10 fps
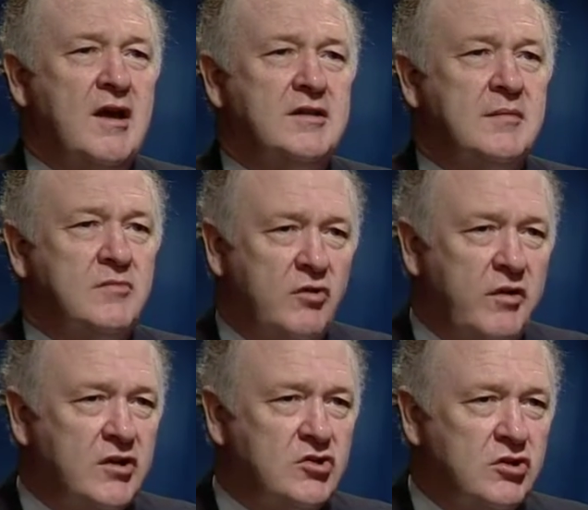some
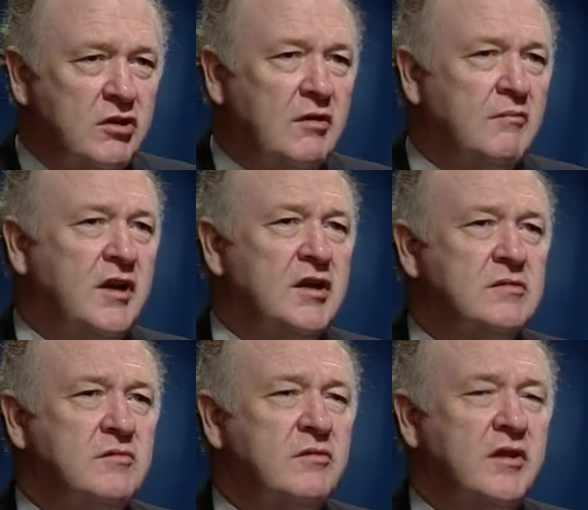direction,
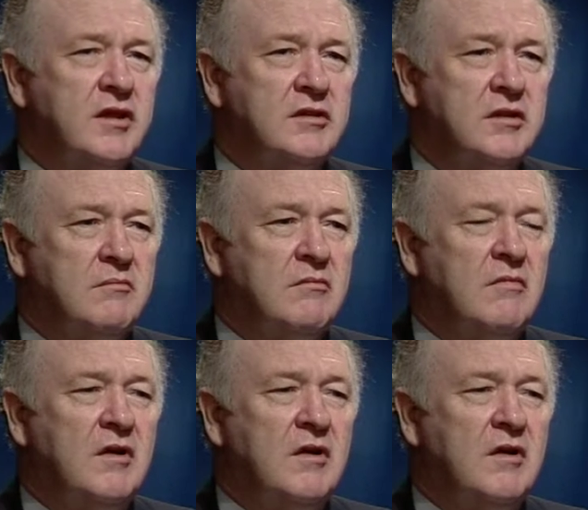management without some